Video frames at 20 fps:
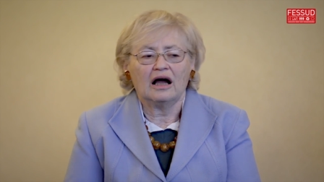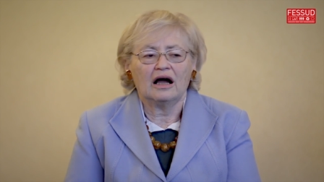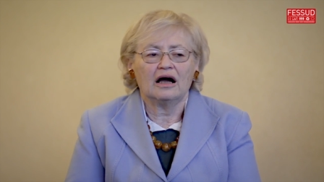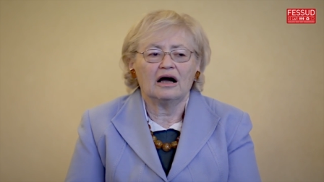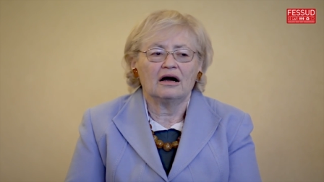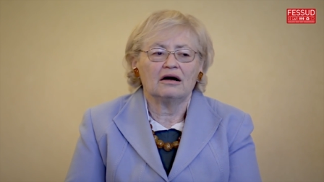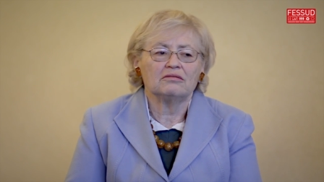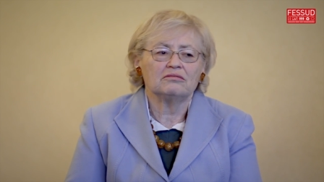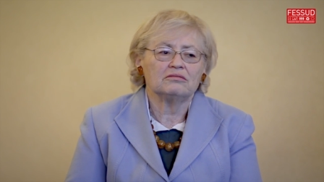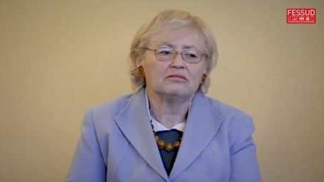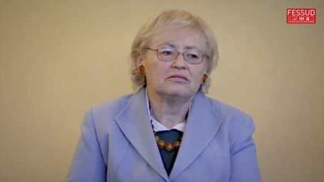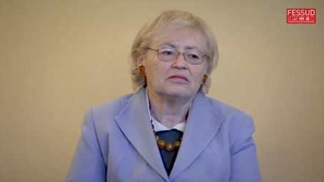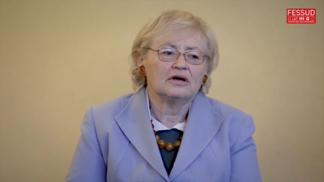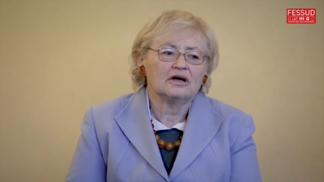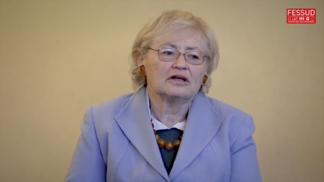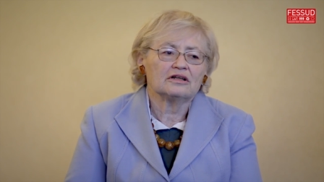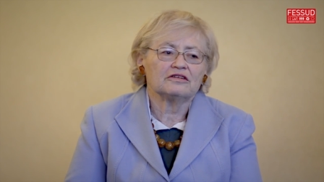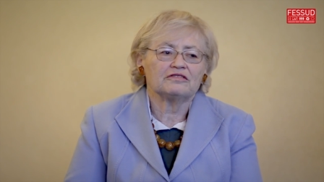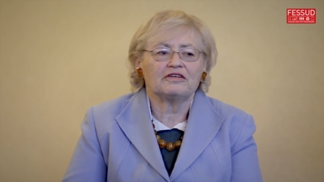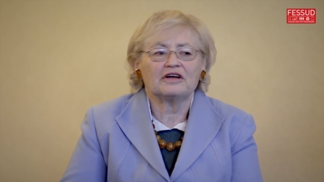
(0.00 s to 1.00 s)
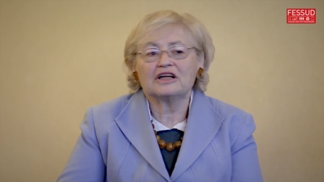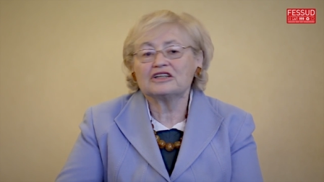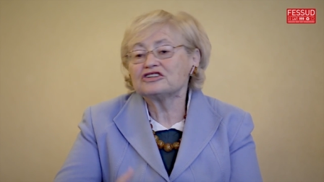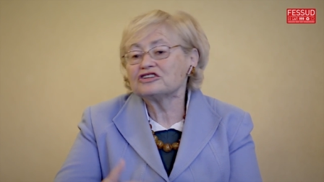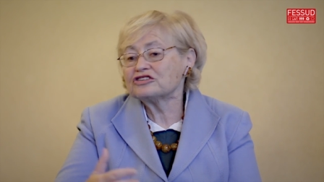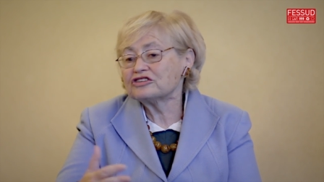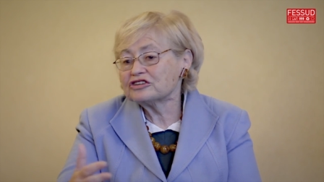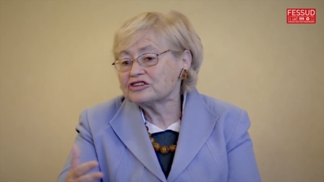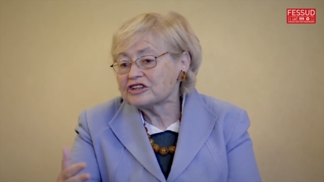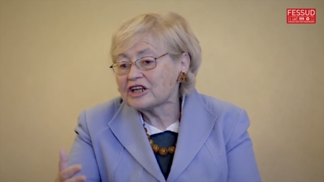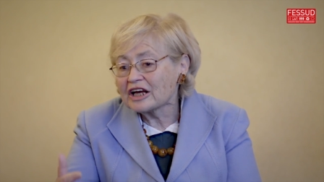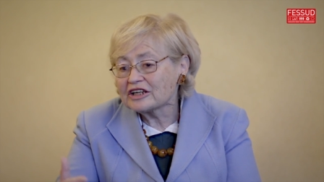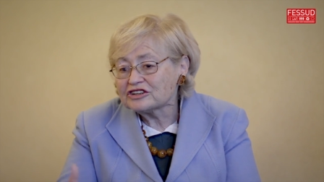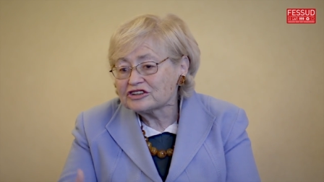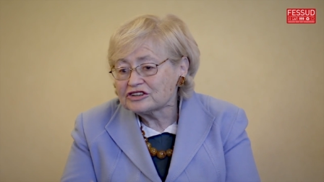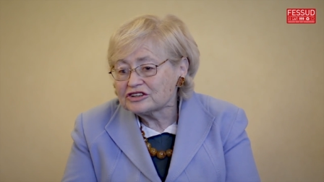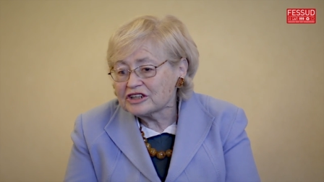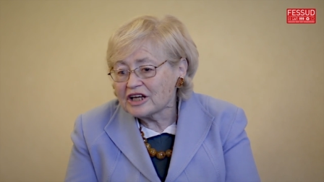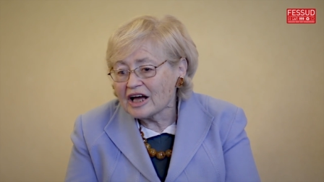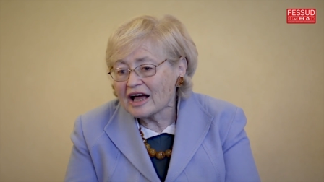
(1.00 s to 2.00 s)
Um, the financial
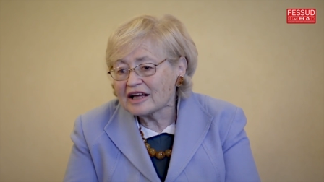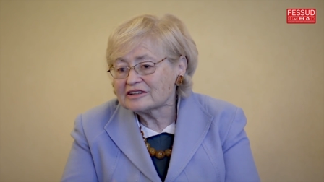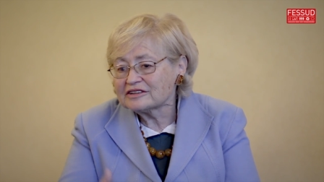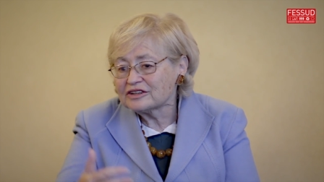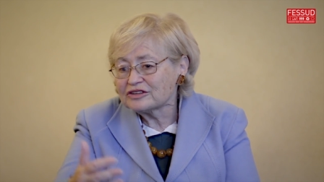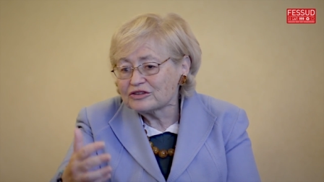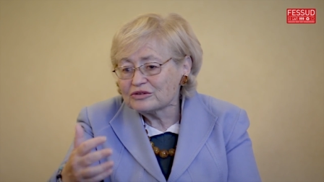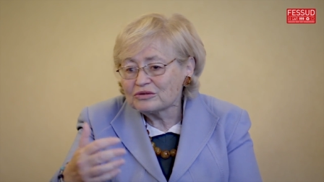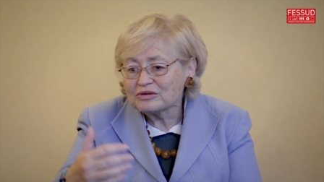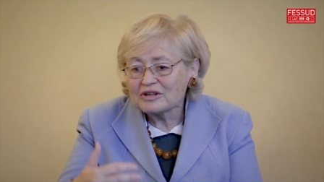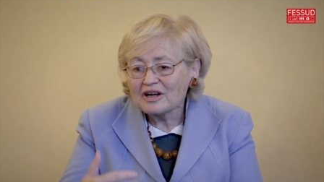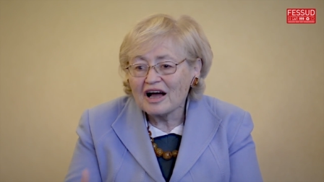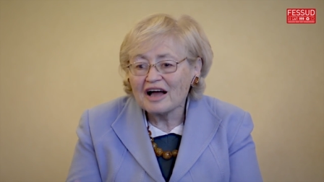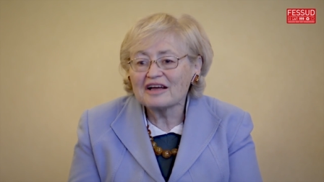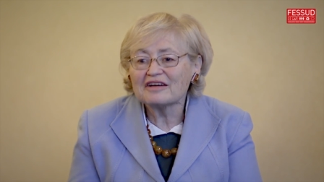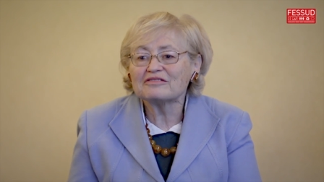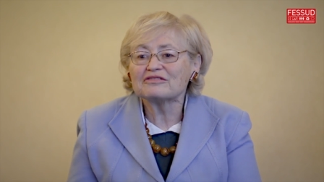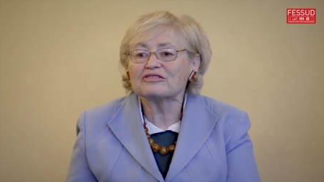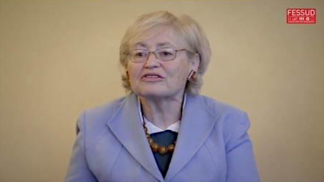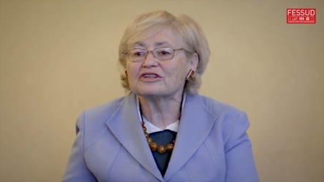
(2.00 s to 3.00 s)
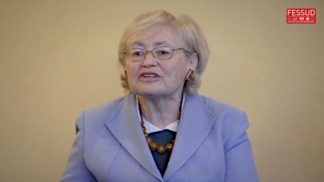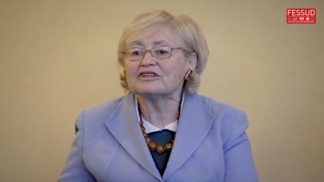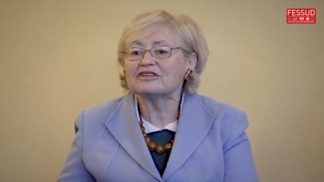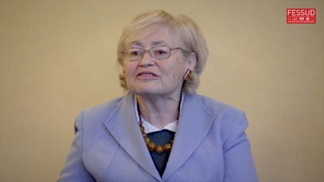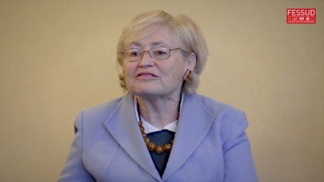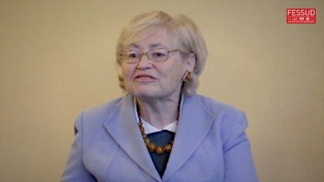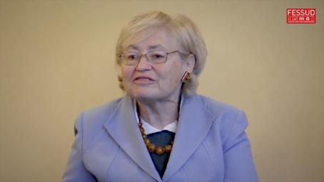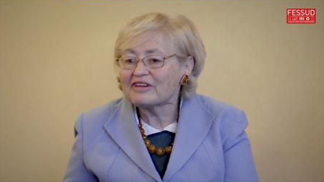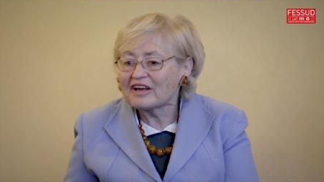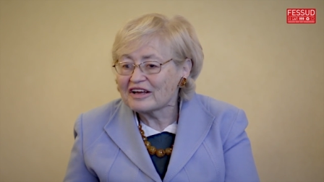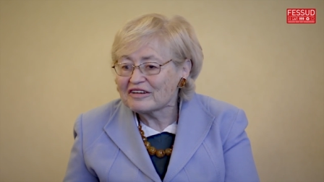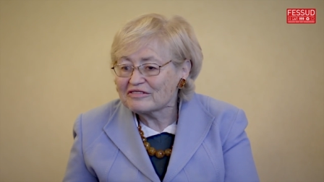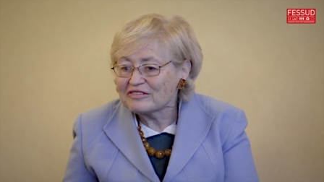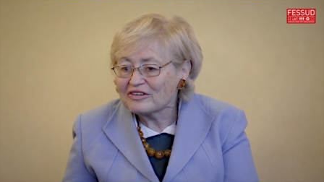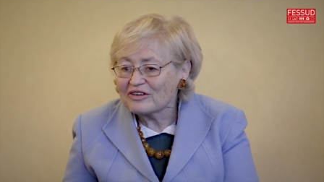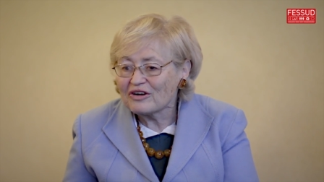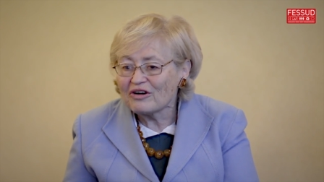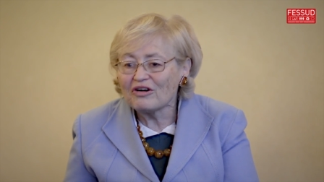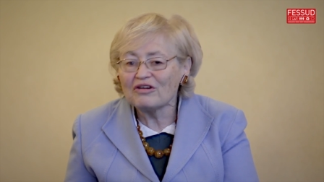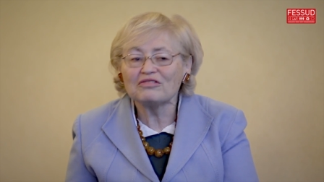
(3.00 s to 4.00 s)
transaction tax that you and I have written in
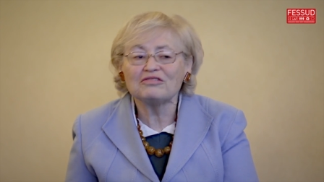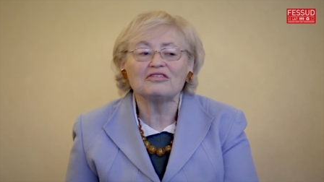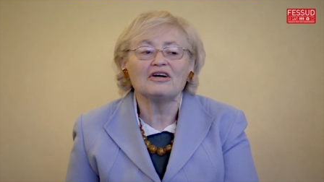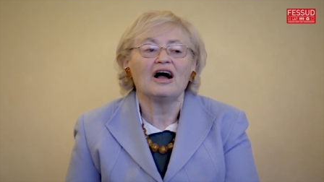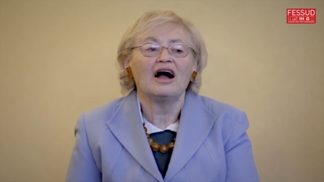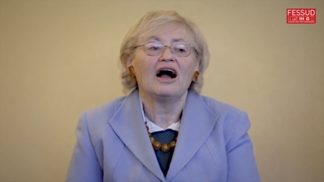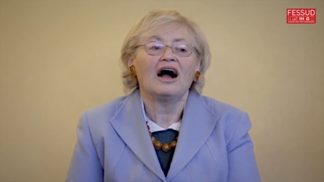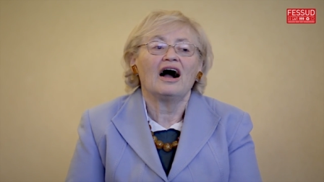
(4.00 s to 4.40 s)
favor of,